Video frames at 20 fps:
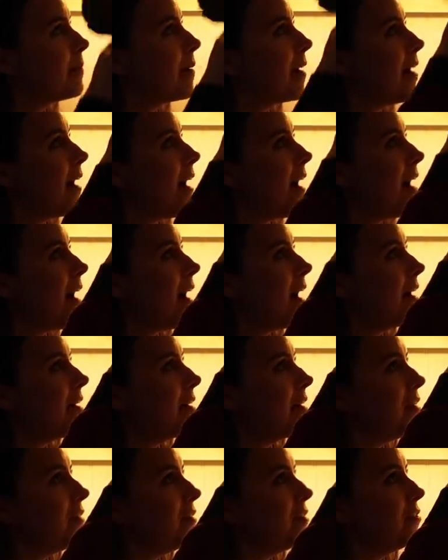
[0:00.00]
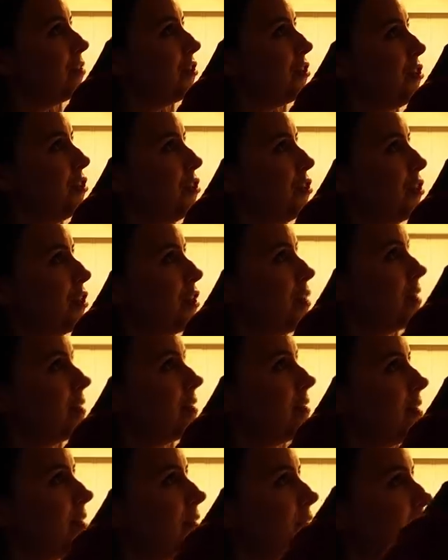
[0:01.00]
it by eye is
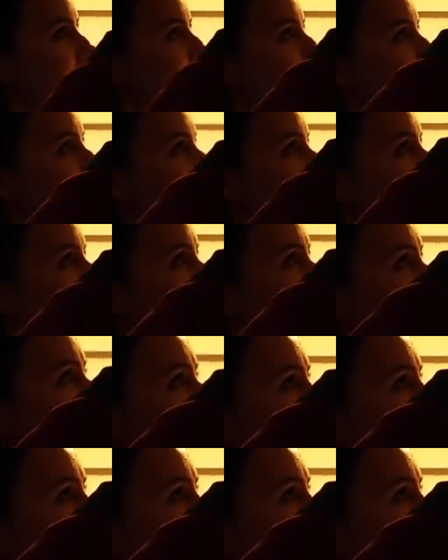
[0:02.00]
just as good.